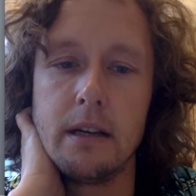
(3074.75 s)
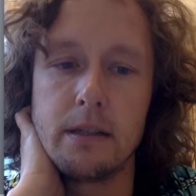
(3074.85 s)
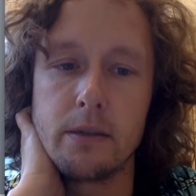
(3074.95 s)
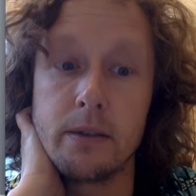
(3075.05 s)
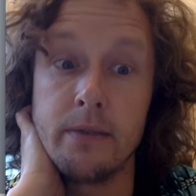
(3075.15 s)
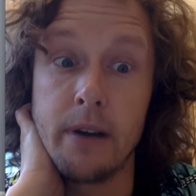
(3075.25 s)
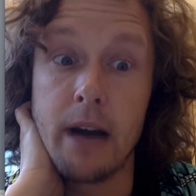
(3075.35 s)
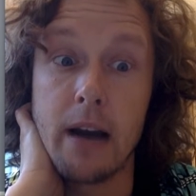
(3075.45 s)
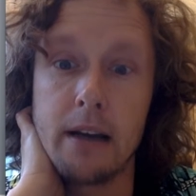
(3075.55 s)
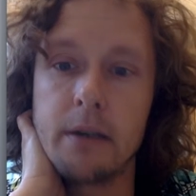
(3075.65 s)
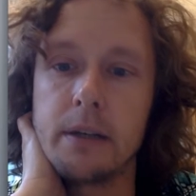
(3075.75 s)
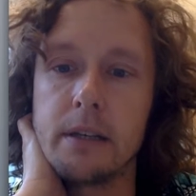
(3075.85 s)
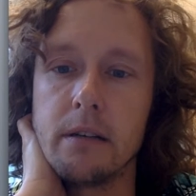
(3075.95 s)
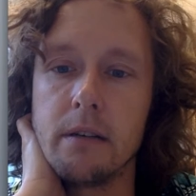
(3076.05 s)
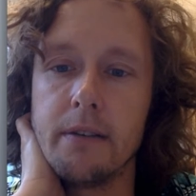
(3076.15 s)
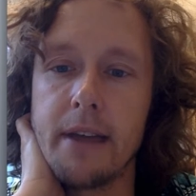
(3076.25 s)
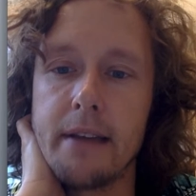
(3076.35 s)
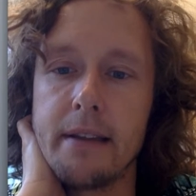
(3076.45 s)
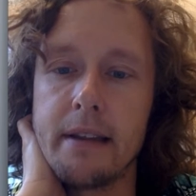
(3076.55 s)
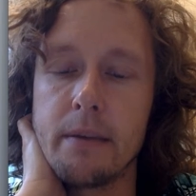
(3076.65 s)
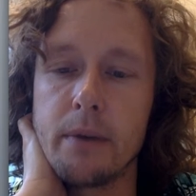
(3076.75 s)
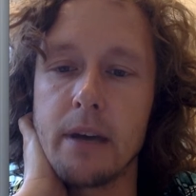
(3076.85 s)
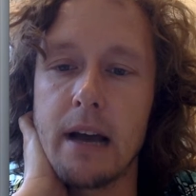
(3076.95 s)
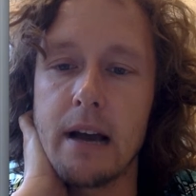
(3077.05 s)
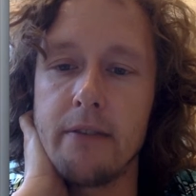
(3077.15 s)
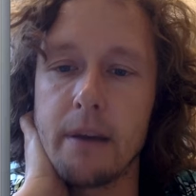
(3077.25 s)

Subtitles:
So it's very highly critical on that. And then we have,